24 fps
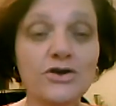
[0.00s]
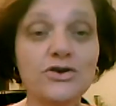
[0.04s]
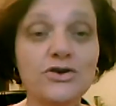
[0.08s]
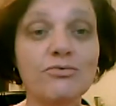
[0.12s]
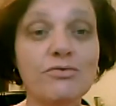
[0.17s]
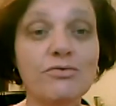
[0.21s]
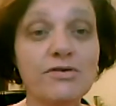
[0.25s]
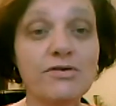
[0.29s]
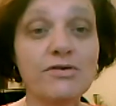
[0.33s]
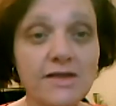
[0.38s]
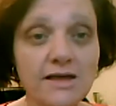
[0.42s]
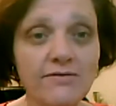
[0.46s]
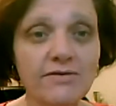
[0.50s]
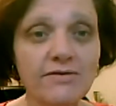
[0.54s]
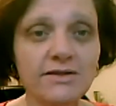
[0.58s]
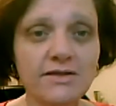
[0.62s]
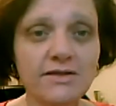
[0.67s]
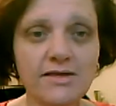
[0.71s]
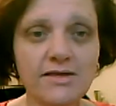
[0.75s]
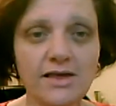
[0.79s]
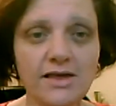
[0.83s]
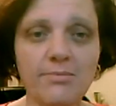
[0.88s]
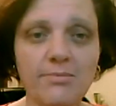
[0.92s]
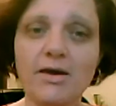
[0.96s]
You're receiving
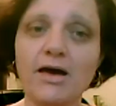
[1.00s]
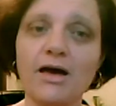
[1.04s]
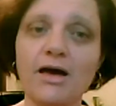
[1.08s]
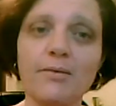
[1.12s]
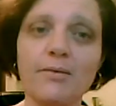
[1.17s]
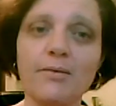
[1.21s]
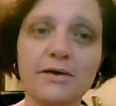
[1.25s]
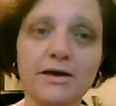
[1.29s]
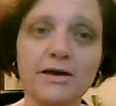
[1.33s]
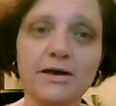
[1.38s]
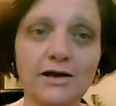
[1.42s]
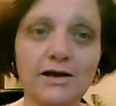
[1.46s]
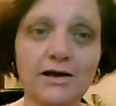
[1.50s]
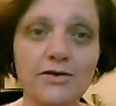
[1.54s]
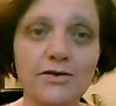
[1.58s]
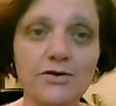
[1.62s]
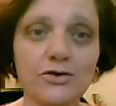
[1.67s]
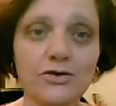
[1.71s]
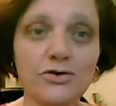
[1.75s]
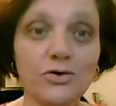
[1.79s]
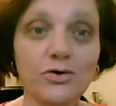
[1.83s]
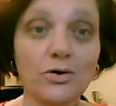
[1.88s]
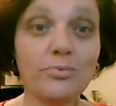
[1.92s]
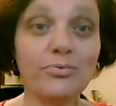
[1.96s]
this email
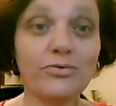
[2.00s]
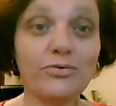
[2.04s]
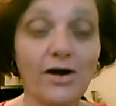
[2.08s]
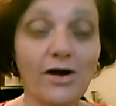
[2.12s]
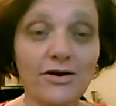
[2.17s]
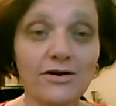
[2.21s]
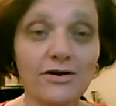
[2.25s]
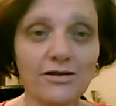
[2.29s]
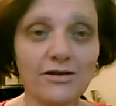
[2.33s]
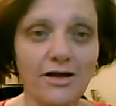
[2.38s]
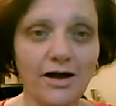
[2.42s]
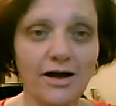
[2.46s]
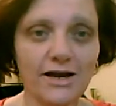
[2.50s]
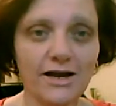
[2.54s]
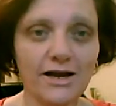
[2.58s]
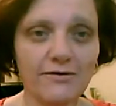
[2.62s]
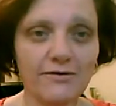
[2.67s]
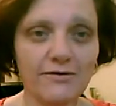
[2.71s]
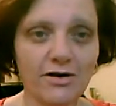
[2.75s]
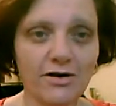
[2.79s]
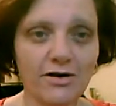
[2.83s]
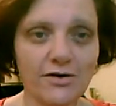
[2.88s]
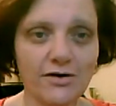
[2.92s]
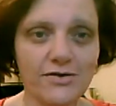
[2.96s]
because you're a prior client
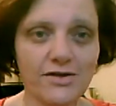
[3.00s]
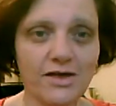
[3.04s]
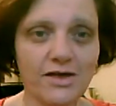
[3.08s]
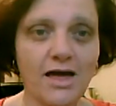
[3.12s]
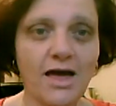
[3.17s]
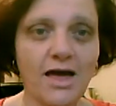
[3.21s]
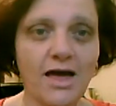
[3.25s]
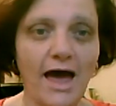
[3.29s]
of ours,